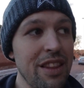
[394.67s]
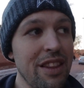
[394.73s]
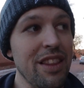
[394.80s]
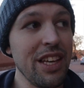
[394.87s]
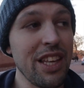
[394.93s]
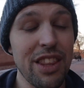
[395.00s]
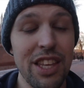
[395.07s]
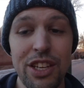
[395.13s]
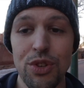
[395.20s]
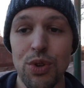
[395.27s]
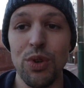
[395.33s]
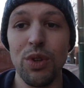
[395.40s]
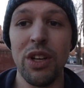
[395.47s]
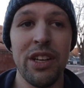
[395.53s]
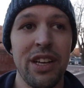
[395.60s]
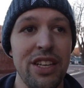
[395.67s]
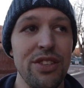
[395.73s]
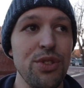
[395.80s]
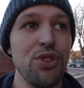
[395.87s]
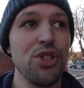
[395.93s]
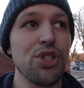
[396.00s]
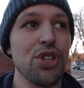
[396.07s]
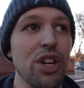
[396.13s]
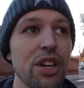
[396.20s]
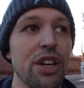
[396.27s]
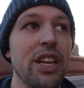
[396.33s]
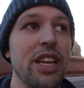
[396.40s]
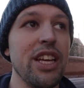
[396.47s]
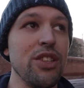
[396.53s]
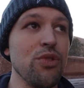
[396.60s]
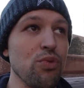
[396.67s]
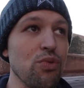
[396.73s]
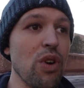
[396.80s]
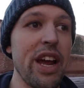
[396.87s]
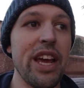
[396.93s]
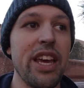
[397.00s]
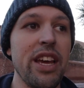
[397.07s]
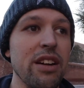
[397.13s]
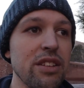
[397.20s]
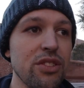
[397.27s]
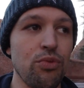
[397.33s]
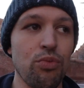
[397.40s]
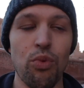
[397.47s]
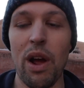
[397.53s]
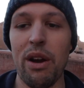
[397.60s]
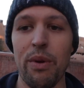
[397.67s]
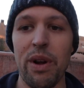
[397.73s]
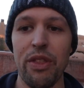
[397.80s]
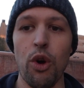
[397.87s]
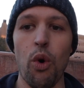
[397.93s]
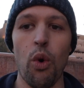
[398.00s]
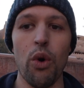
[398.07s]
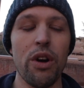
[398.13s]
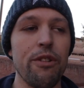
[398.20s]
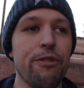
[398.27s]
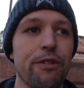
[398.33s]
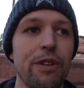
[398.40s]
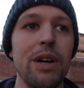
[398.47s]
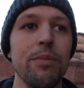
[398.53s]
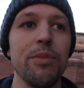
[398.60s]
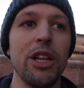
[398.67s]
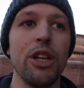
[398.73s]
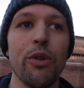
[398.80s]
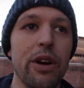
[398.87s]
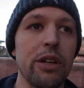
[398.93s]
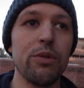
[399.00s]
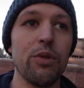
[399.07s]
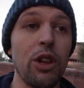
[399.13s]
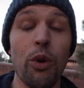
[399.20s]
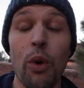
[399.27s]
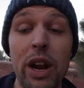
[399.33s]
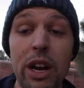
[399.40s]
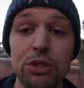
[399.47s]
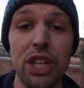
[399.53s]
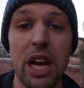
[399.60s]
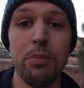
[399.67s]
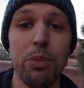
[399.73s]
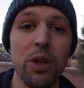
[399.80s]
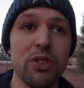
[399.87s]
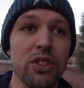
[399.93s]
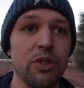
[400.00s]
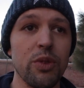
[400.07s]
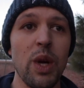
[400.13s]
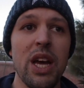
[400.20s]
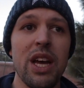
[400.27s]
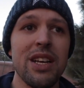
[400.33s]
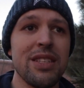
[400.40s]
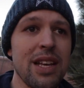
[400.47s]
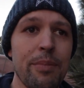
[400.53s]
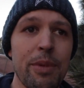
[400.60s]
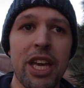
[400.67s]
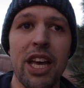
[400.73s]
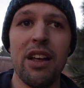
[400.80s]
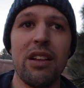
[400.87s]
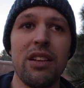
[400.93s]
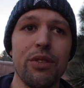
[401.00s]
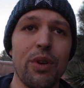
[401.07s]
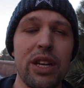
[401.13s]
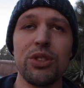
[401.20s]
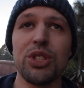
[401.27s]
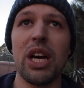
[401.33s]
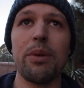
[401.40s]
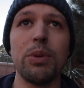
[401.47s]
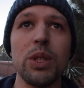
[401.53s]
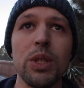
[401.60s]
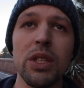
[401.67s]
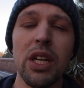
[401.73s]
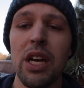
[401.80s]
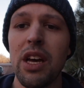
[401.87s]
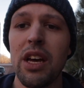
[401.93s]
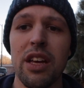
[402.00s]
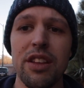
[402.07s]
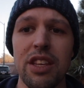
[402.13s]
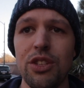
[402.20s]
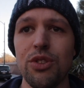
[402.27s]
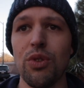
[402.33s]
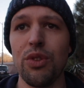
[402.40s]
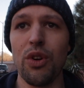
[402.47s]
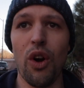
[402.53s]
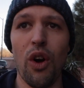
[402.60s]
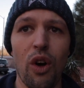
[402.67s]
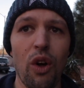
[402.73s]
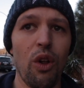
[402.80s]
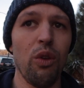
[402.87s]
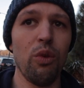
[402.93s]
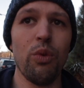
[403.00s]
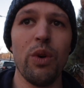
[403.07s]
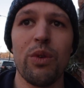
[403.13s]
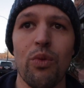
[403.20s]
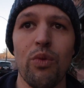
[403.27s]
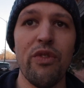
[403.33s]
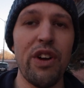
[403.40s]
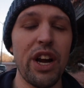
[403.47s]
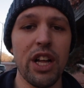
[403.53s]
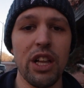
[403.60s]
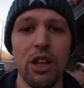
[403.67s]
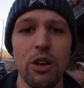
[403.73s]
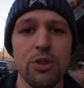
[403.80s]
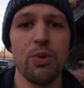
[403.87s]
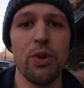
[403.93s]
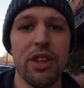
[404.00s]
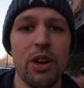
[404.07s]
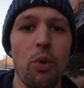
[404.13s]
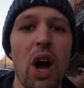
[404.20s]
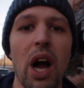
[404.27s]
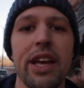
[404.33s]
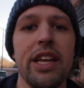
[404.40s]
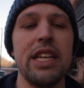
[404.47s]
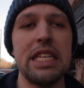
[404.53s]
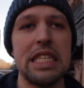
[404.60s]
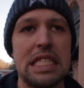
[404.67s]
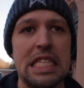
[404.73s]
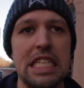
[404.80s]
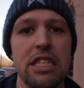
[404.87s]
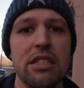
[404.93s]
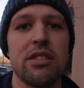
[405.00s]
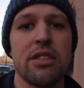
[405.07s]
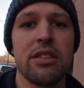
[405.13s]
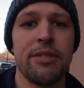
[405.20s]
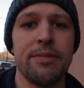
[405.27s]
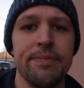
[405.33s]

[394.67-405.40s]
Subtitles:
the cathedral, as you just heard, is right here. It's right around the corner from the Loreto Chapel. So San Miguel, Loreto Chapel, Cathedral, they're all very close within walking distance.